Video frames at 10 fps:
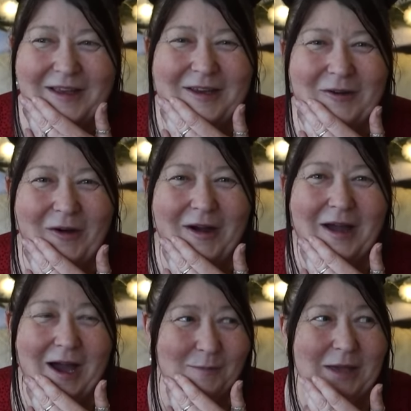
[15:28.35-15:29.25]
You know,
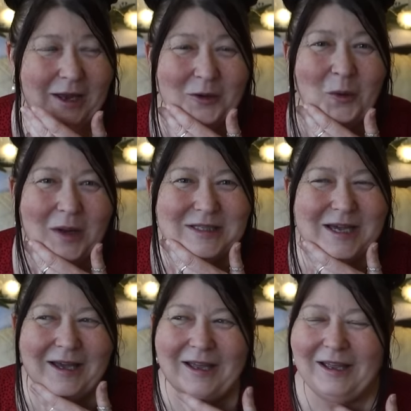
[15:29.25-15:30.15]
I'm getting
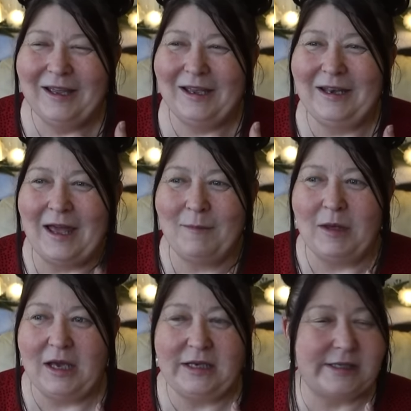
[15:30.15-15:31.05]
older. And
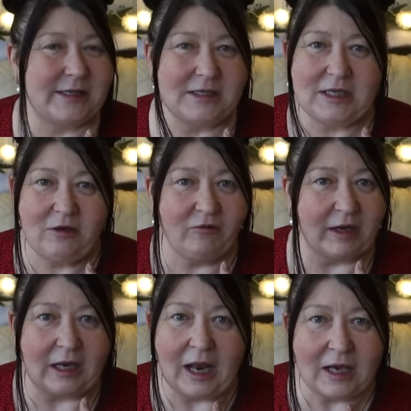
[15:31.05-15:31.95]
he says, "I didn't
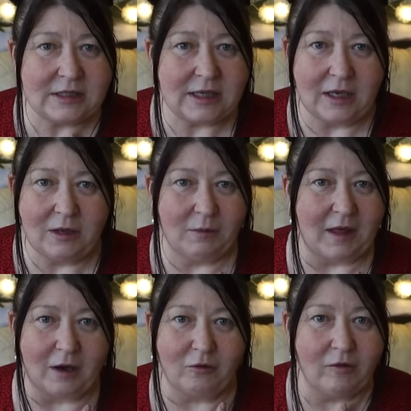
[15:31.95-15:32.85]
realise that you were
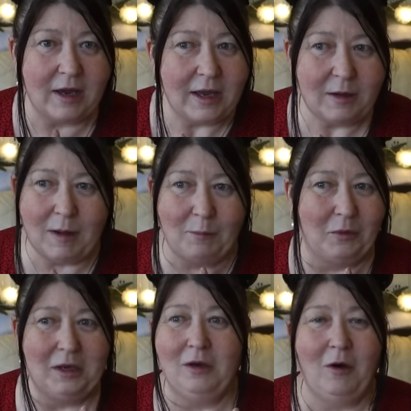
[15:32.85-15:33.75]
that grey." He went,
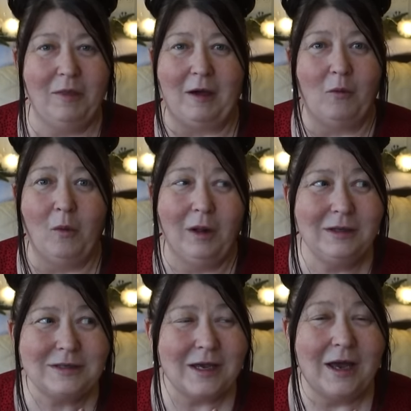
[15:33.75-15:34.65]
"But you're not that
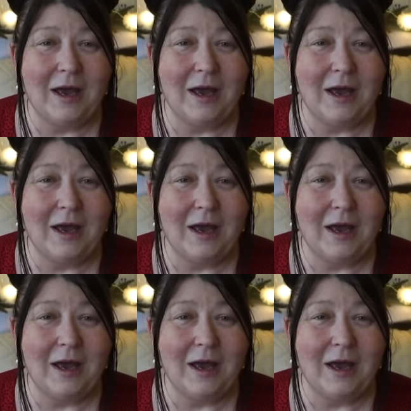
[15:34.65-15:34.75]
old."